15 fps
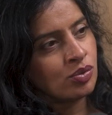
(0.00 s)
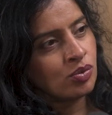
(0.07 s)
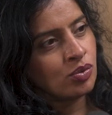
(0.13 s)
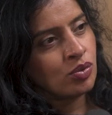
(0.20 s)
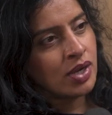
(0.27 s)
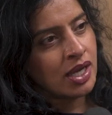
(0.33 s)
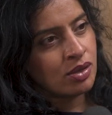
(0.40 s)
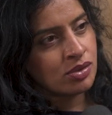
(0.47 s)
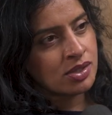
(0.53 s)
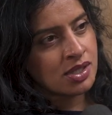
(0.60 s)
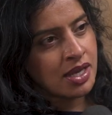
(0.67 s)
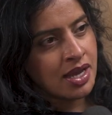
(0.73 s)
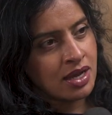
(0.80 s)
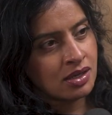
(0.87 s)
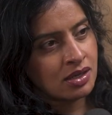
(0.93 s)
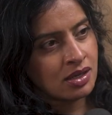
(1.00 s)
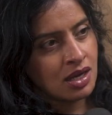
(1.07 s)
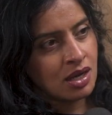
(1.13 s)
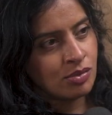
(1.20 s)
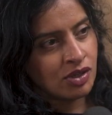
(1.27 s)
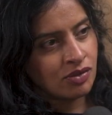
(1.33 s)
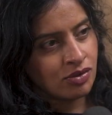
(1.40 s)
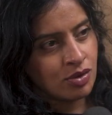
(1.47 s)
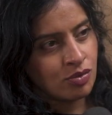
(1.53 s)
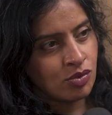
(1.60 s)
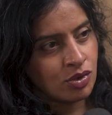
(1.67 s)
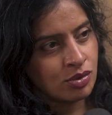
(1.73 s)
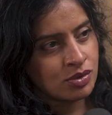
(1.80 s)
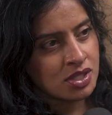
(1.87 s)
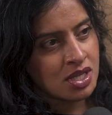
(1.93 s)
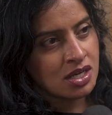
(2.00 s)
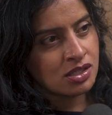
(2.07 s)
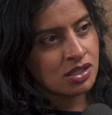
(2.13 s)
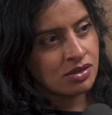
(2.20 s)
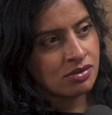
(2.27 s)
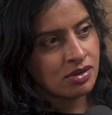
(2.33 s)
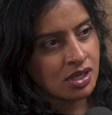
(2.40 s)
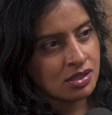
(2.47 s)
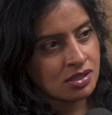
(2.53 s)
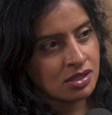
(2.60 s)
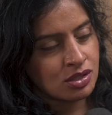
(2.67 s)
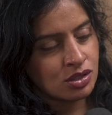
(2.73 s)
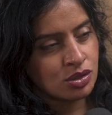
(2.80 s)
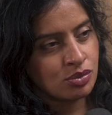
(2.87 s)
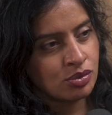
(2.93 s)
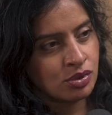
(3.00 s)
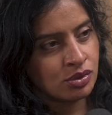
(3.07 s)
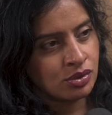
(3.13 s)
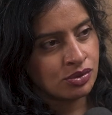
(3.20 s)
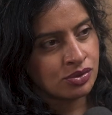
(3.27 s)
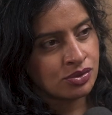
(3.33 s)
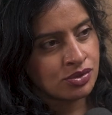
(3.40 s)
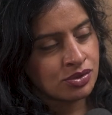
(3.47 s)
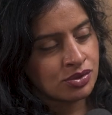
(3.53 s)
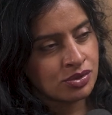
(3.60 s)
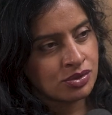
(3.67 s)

where was the anger coming from? What was that directed towards?